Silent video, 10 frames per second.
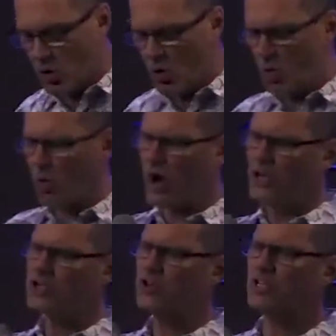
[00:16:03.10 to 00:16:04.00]
what
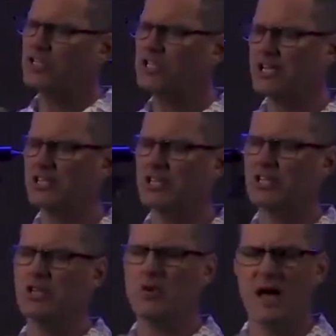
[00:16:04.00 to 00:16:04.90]
jurisdiction do
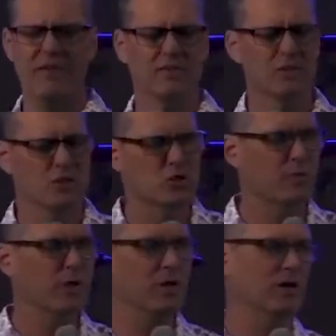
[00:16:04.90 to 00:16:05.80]
you have in the
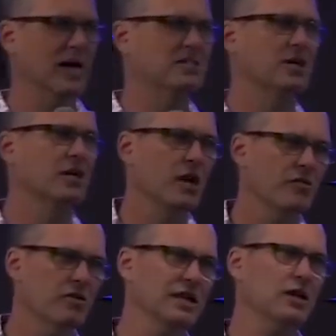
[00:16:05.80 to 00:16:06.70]
spirit as a
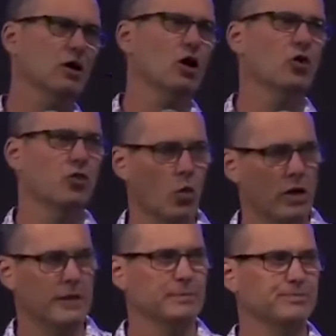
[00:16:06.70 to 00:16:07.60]
governing
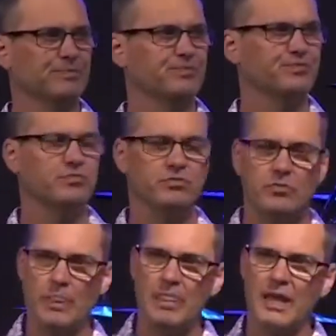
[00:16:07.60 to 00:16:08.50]
authority?
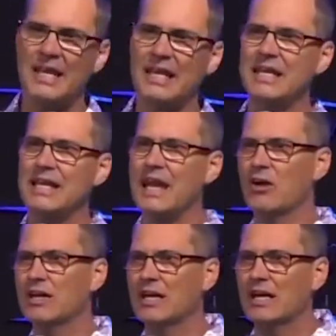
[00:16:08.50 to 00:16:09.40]
Any
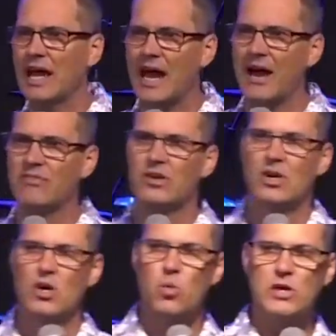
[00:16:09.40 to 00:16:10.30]
area in life
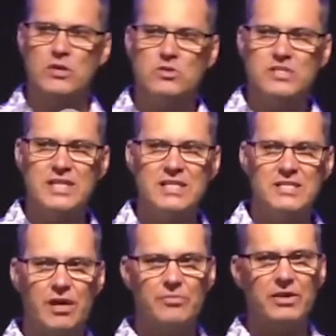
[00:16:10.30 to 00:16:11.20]
when you see
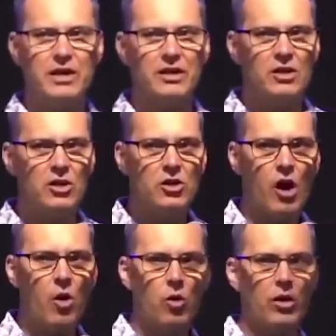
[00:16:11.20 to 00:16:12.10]
something
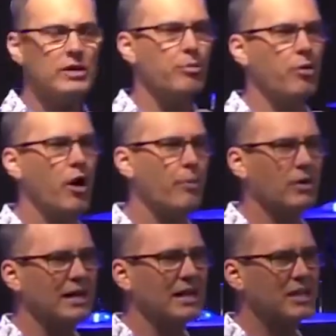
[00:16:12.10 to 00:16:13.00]
not working
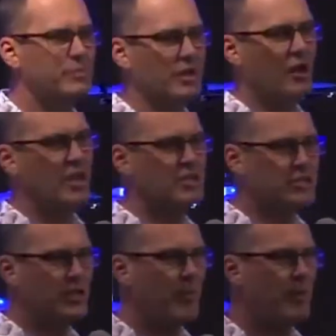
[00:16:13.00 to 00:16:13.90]
properly, it's because
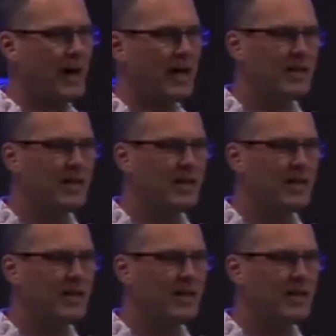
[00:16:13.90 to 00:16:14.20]
somebody